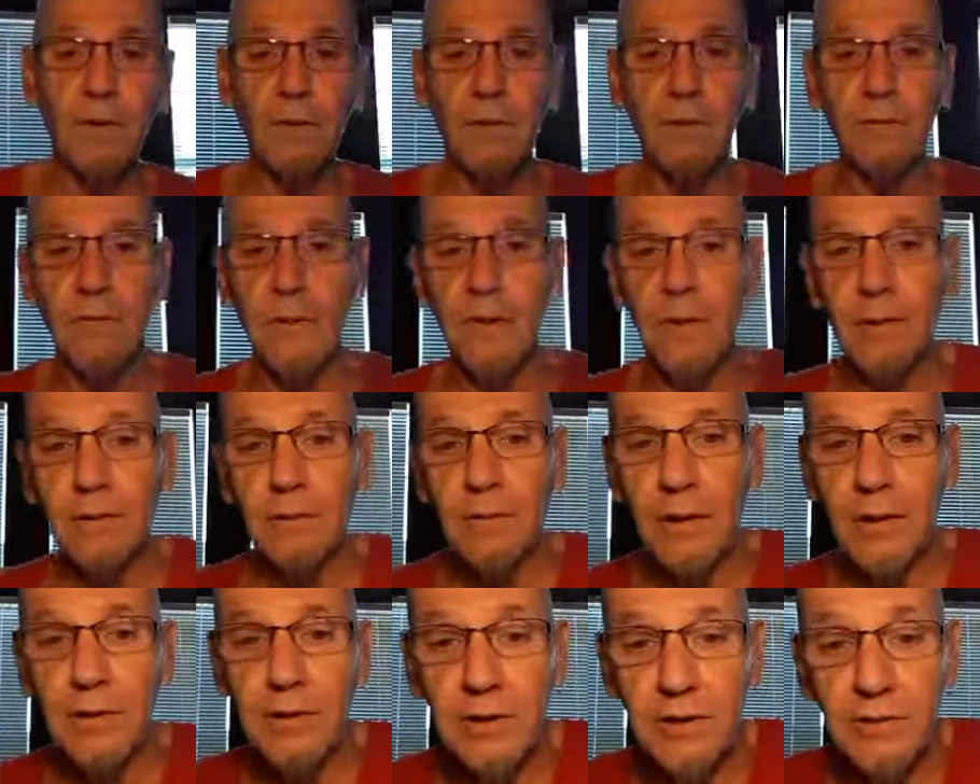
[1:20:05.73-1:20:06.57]
Okay,
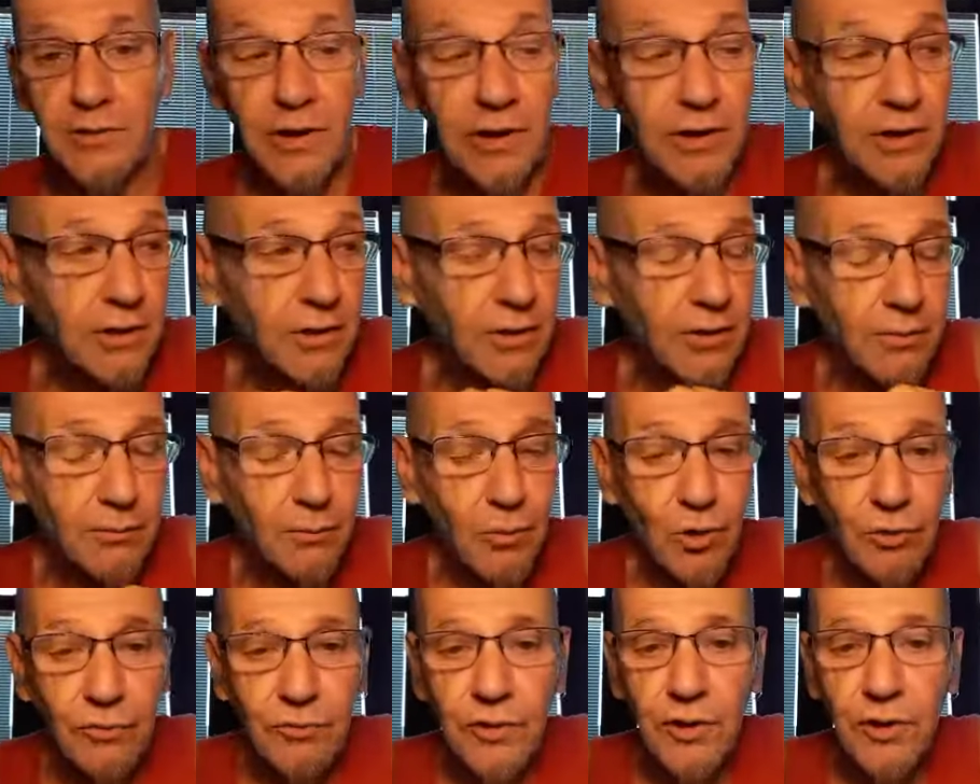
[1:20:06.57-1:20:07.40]
I need to take another
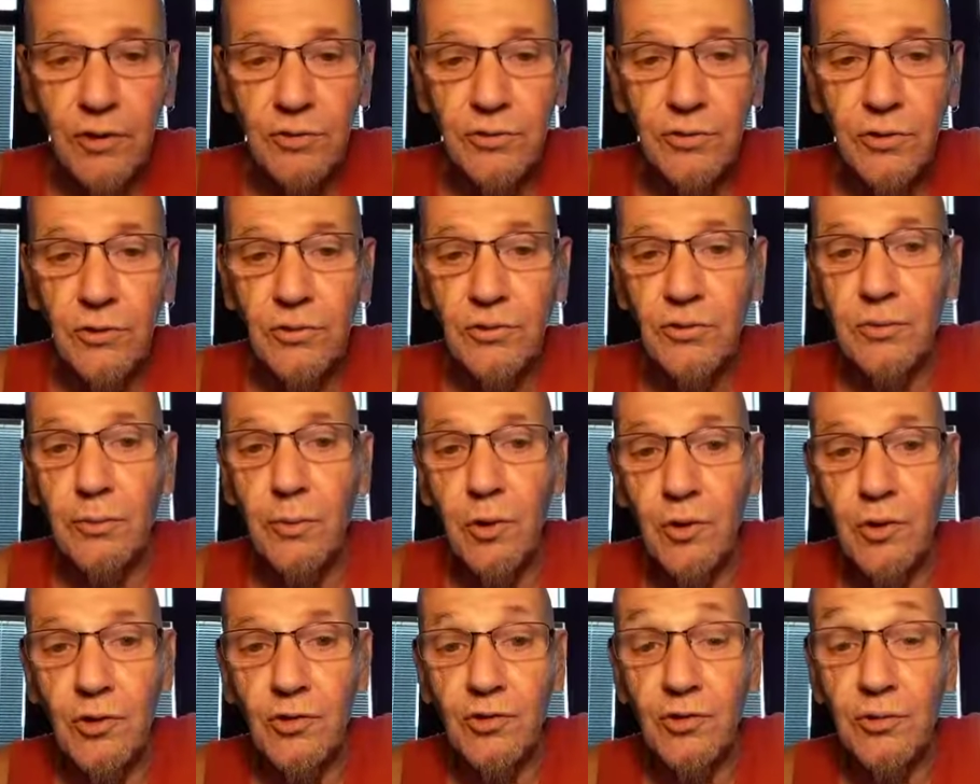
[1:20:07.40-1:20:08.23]
morphine and start
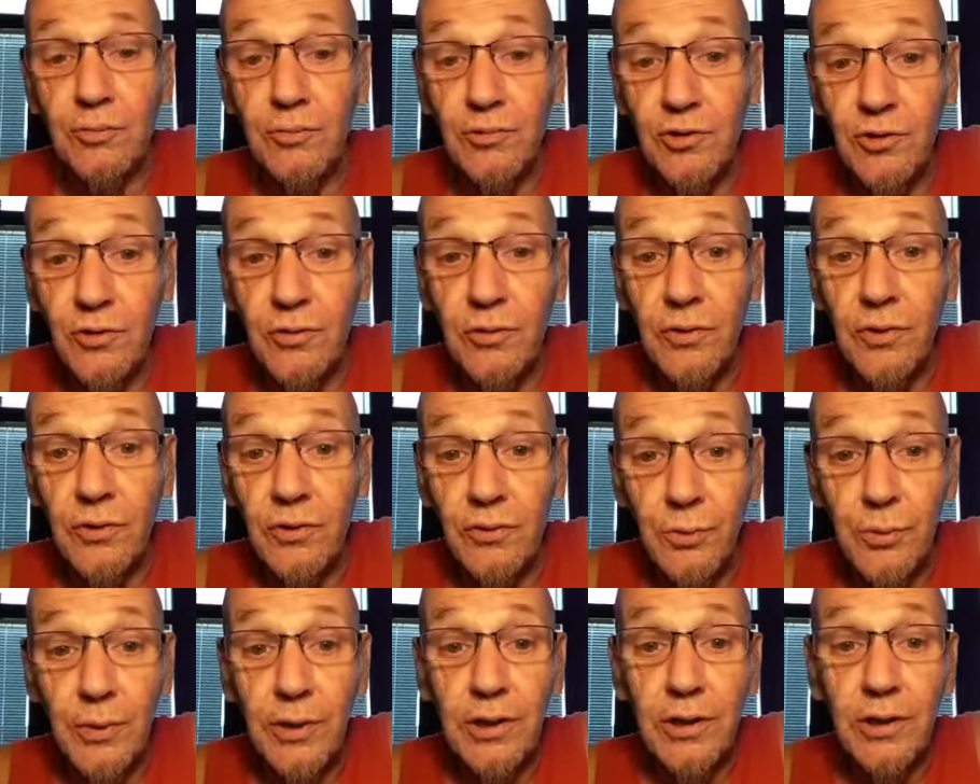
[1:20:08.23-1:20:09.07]
smoking some
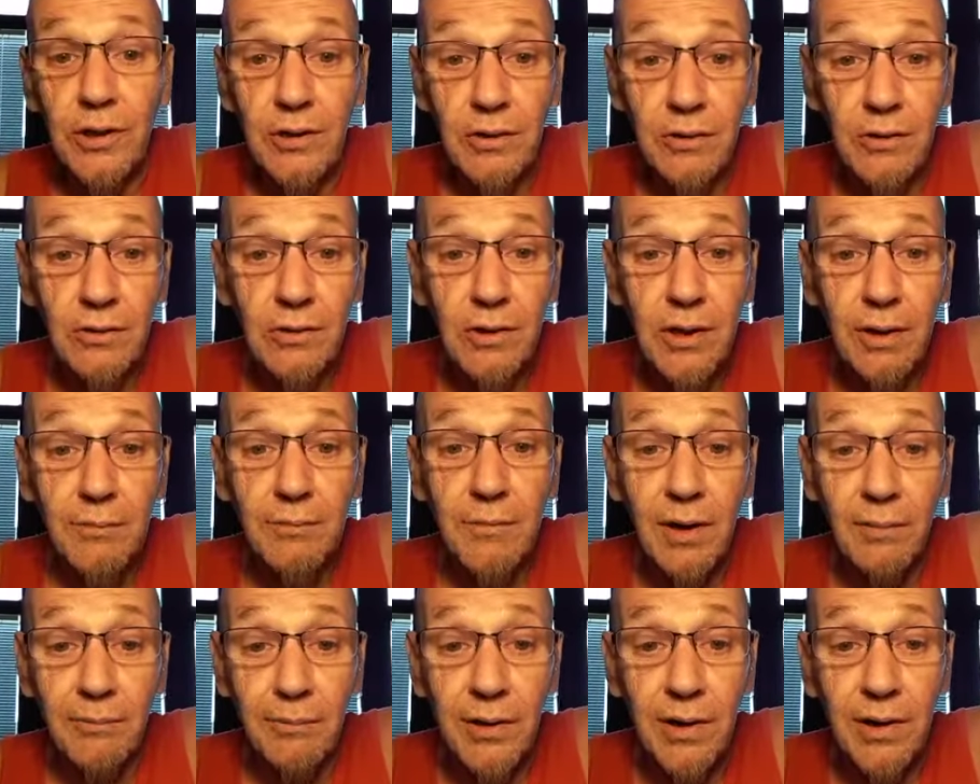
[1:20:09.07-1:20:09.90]
serious weed here to get
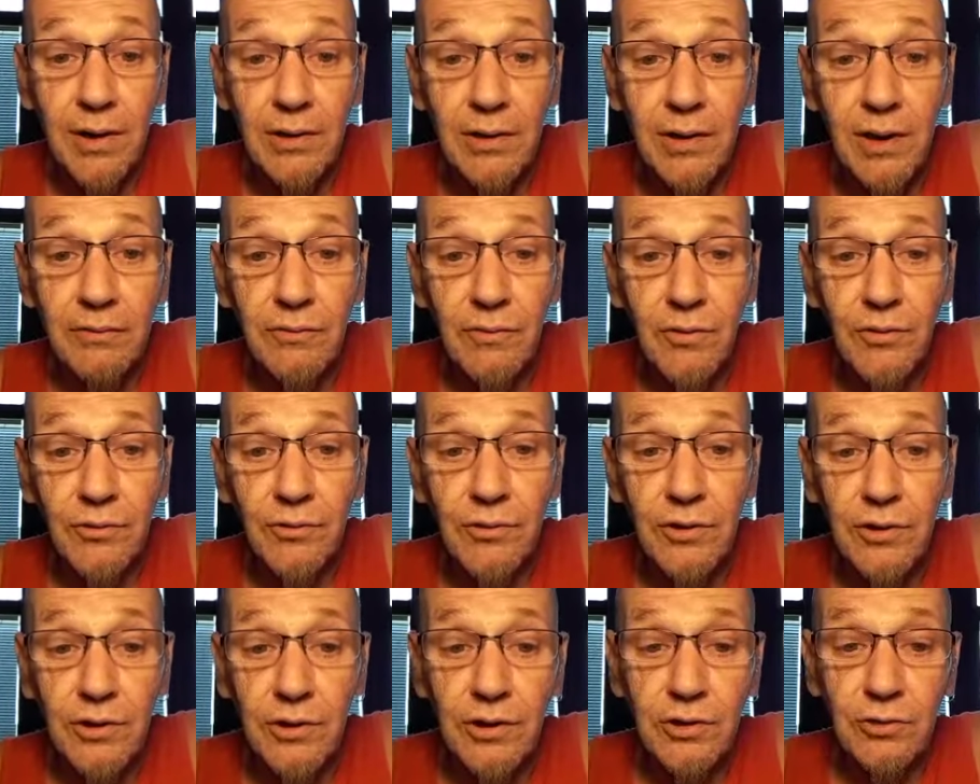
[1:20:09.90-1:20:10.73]
my pain levels
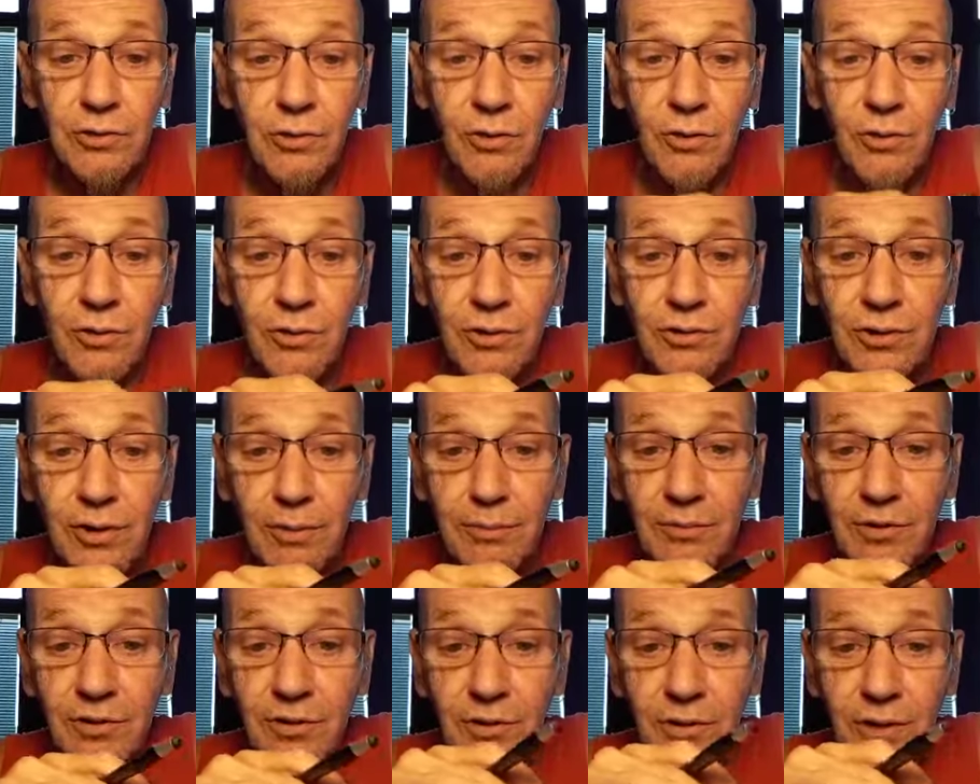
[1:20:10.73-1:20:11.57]
in control because
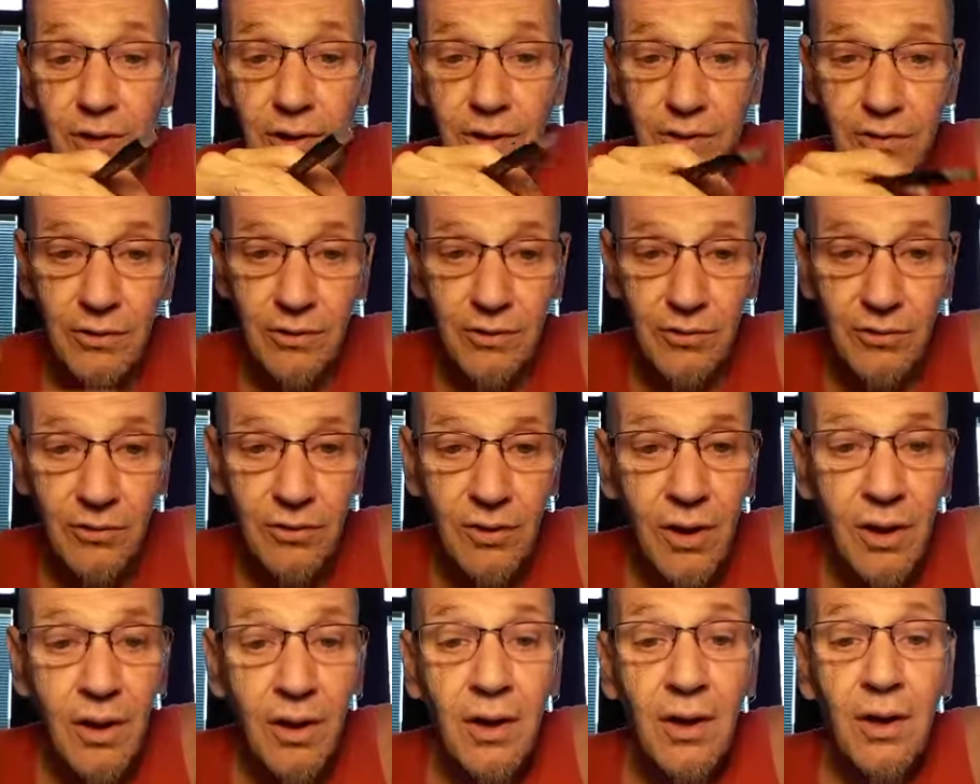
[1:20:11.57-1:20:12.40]
I'm still like this.
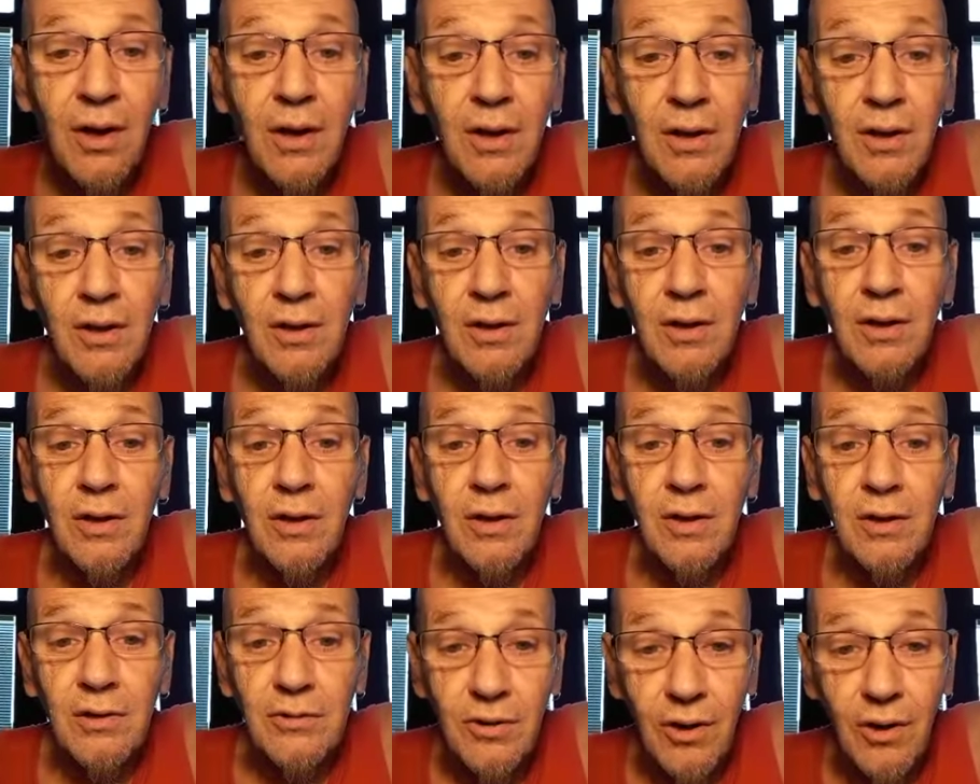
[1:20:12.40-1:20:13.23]

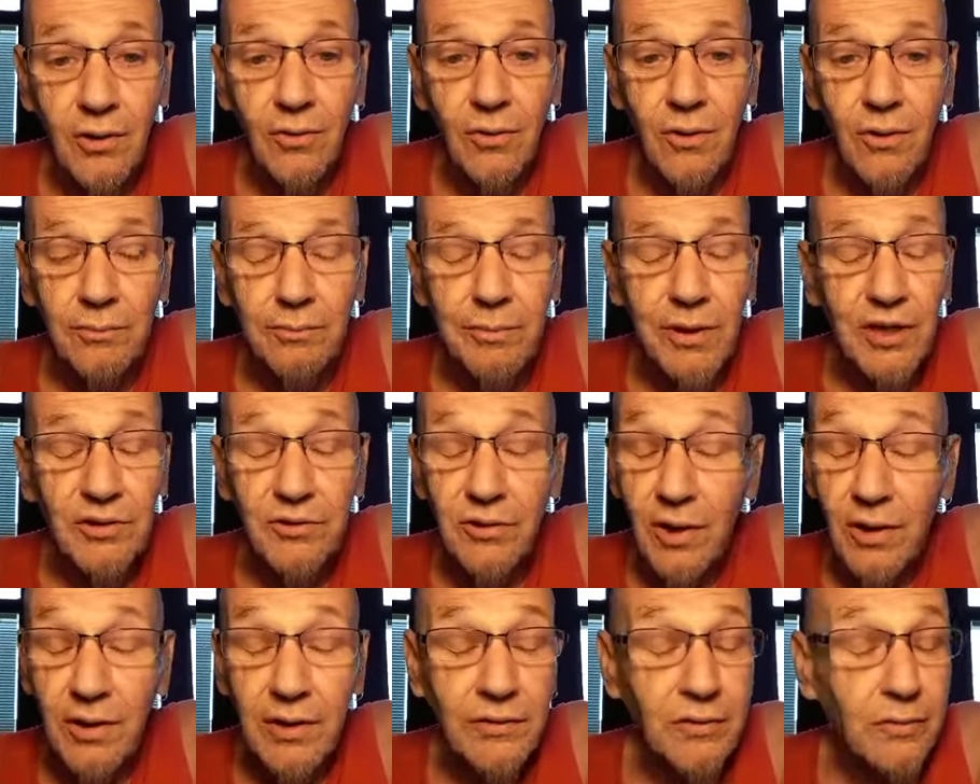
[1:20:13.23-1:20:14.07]
So, peace
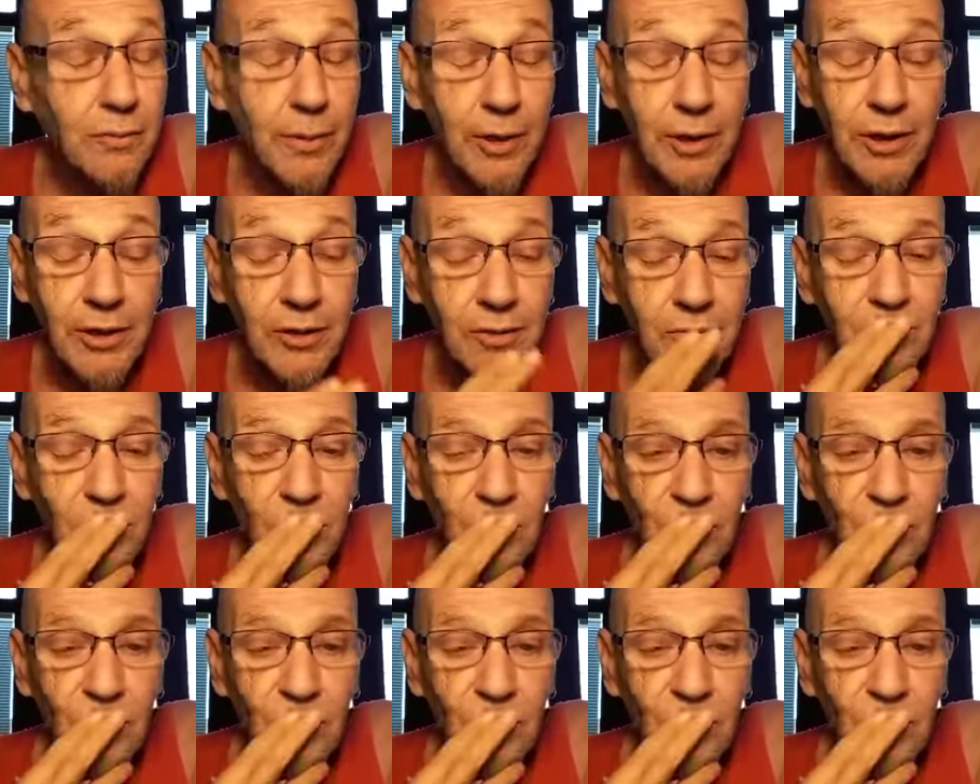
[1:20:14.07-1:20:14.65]
out, everybody.